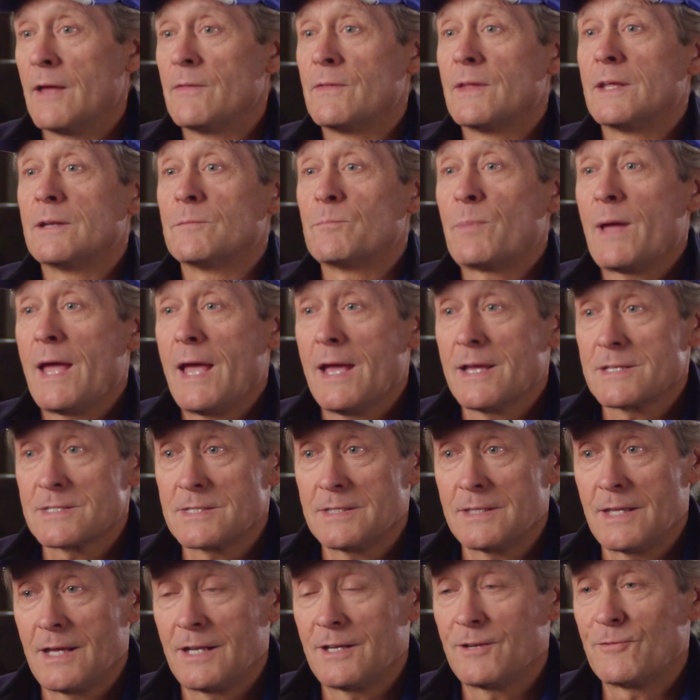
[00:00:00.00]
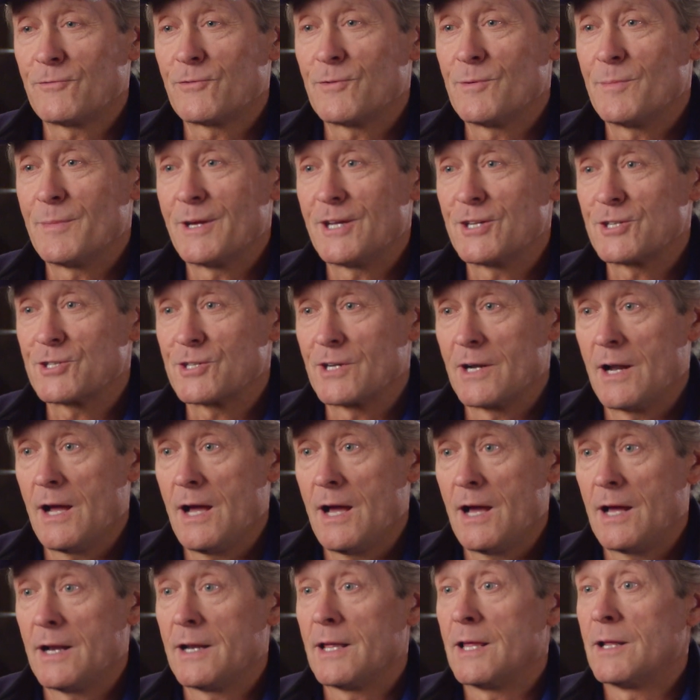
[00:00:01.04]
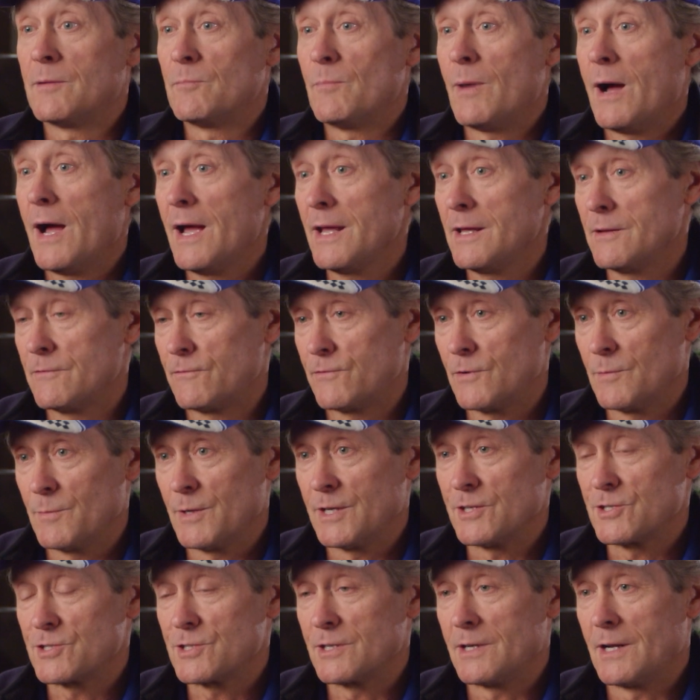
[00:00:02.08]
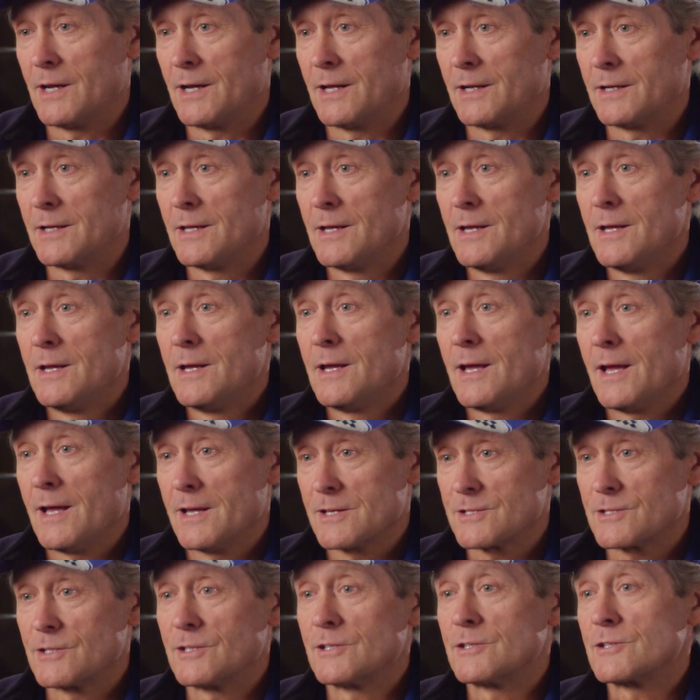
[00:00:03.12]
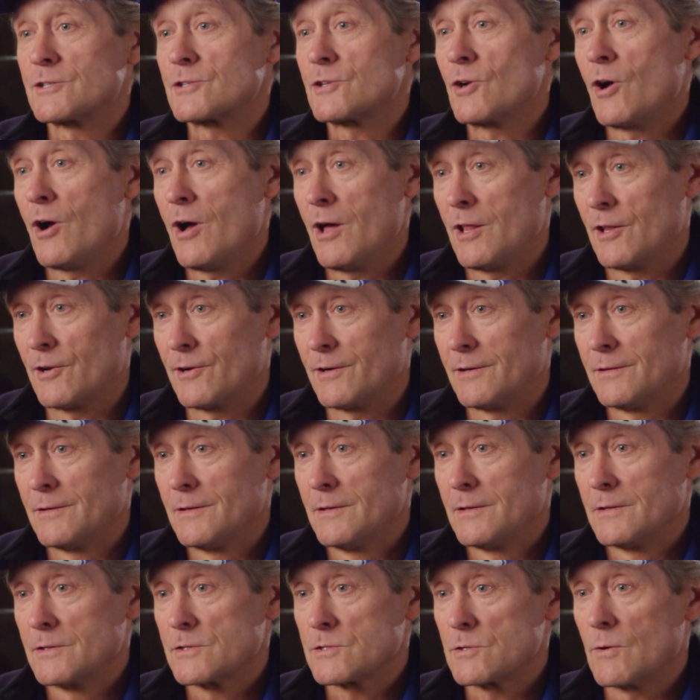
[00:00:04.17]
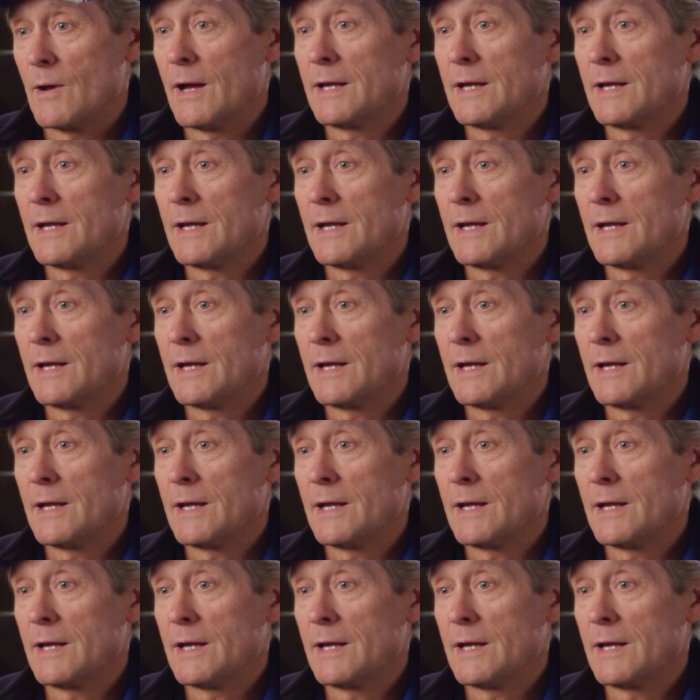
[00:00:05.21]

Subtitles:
and then passing that information on and my information on as an installer. So